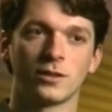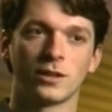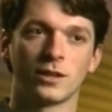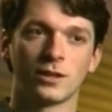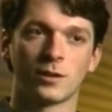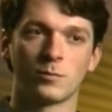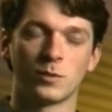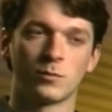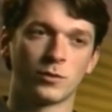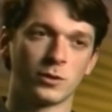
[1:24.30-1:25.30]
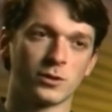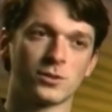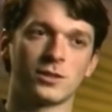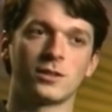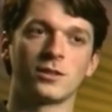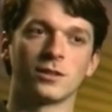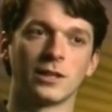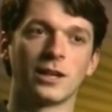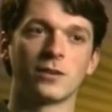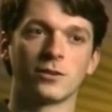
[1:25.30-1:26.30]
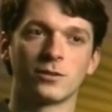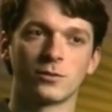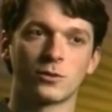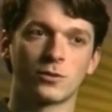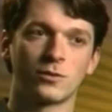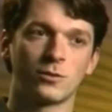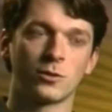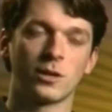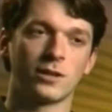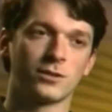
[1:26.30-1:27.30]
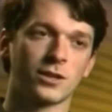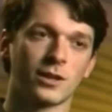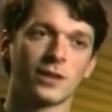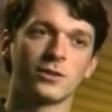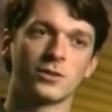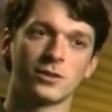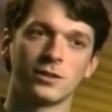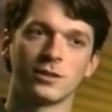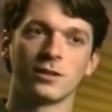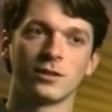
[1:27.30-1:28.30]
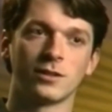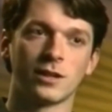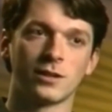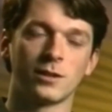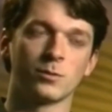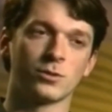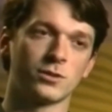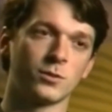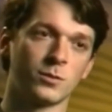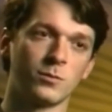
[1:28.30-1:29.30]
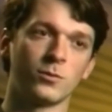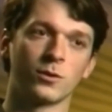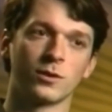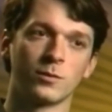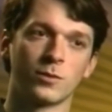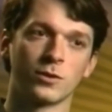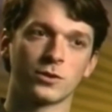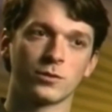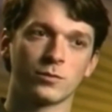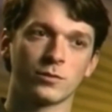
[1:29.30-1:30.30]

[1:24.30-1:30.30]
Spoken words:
and I've been focusing a lot on creating technology that enables it to be more immersive.